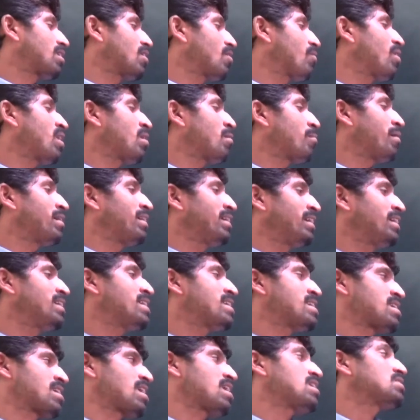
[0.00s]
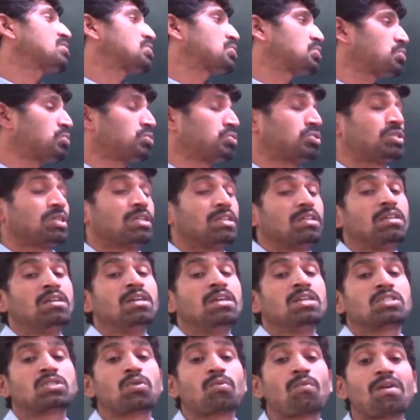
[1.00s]
given by Indian Constitution.
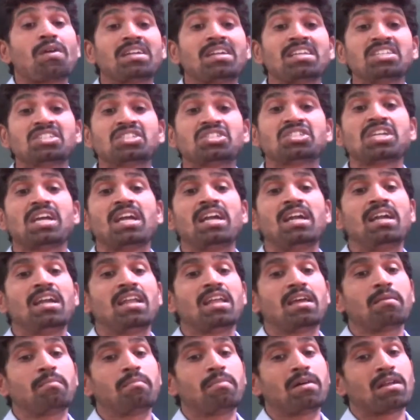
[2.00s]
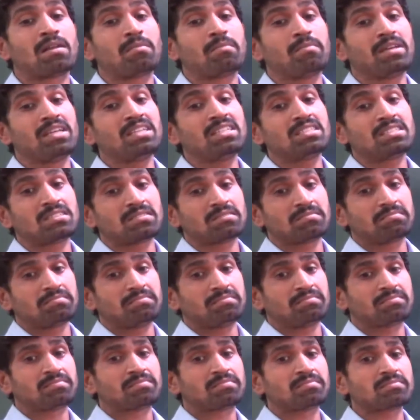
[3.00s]
So what is child labor means?
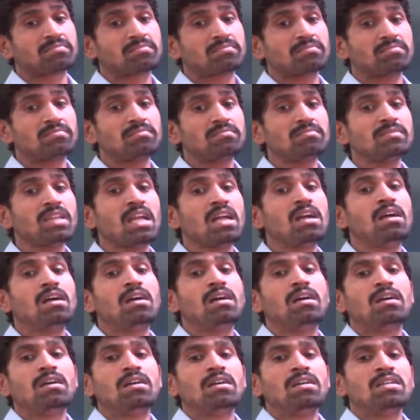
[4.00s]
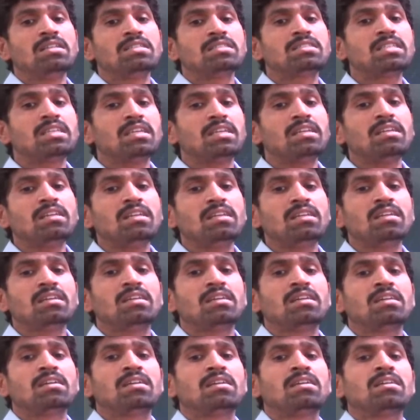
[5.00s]

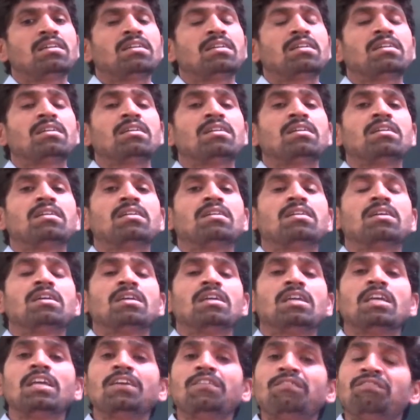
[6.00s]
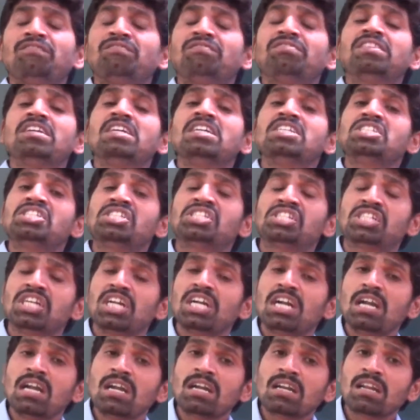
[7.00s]
See, if the
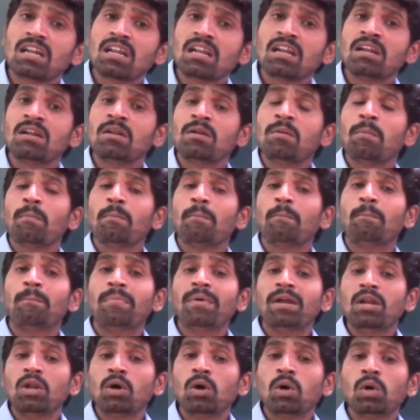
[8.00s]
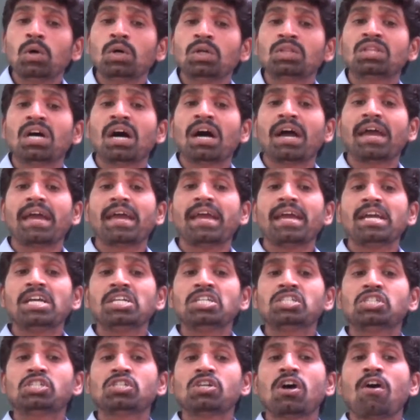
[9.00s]
children below the
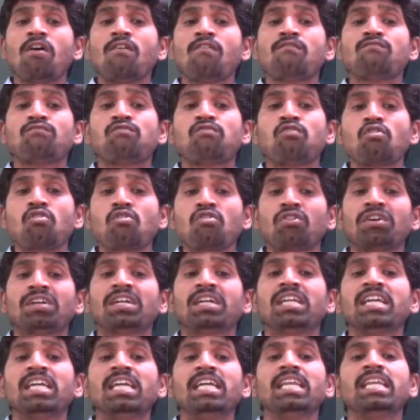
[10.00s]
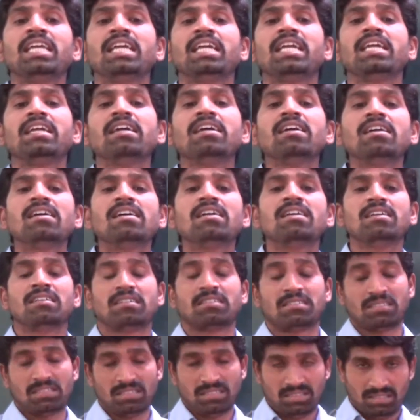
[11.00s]
age of 14
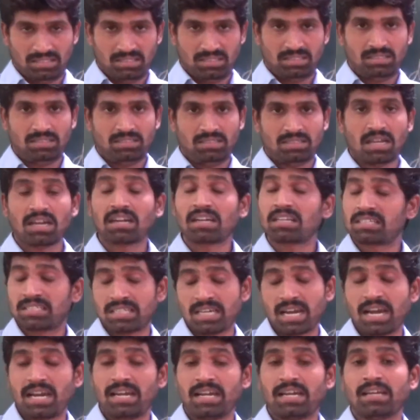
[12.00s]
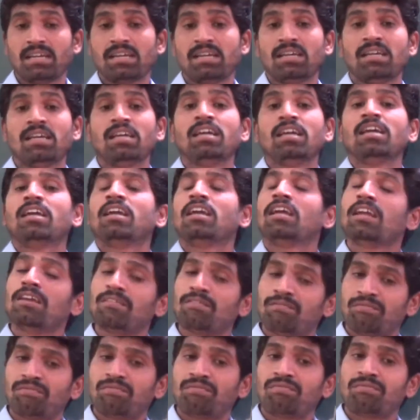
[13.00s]
years, understand,
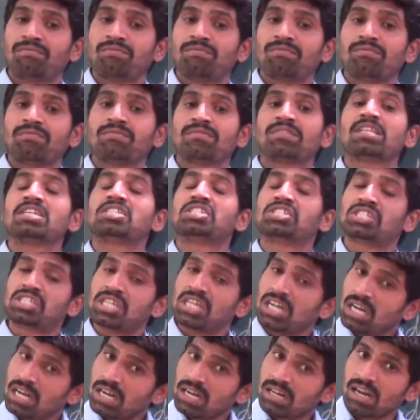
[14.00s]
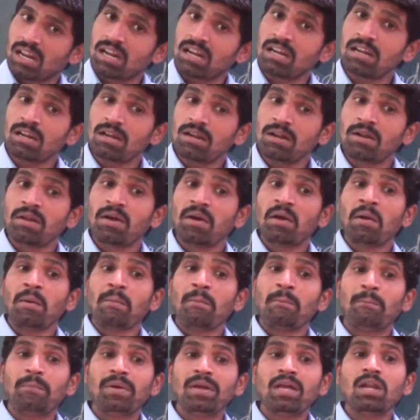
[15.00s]
if the children
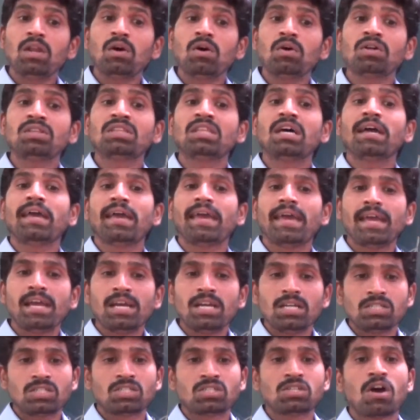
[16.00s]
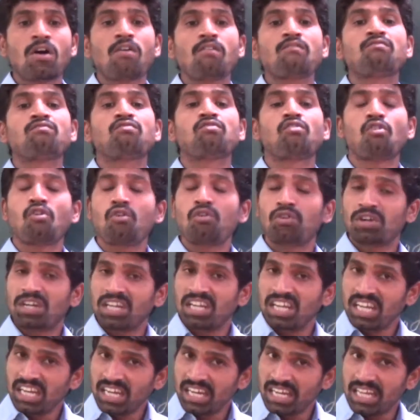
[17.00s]
below the age of
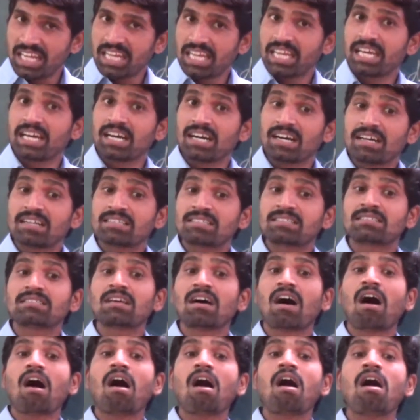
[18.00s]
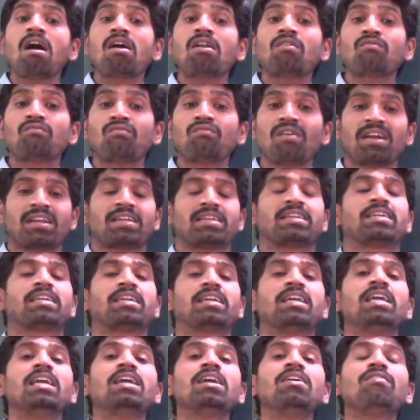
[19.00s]
14 years are
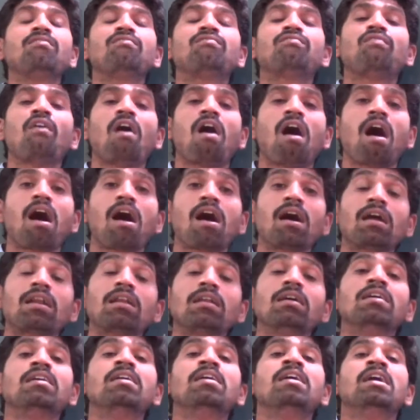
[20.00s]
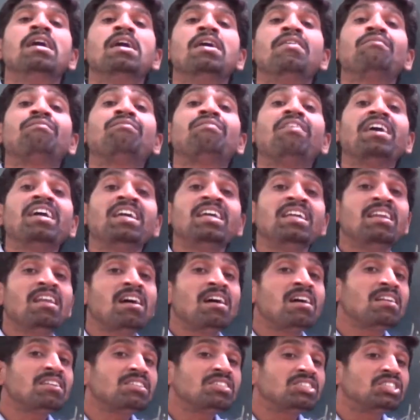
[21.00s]
working for
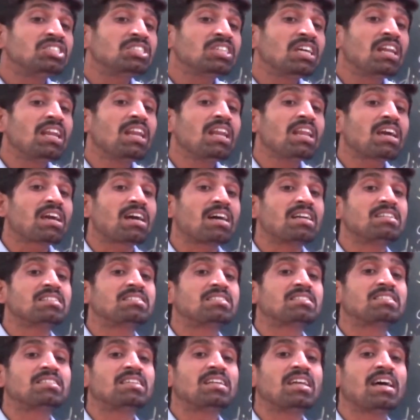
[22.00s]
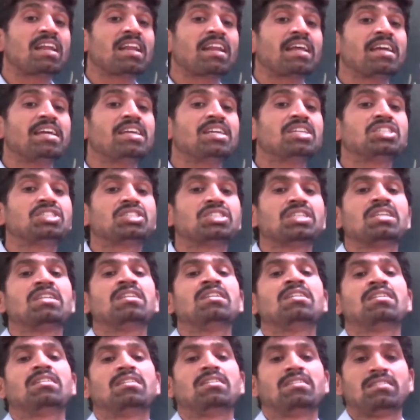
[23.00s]
financial
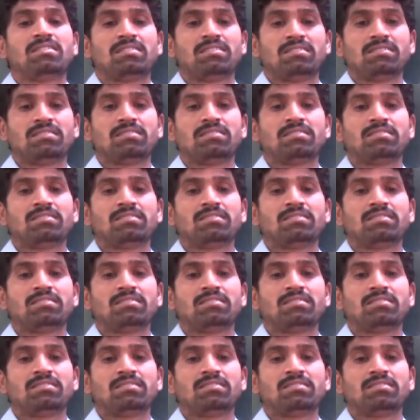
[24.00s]
consideration,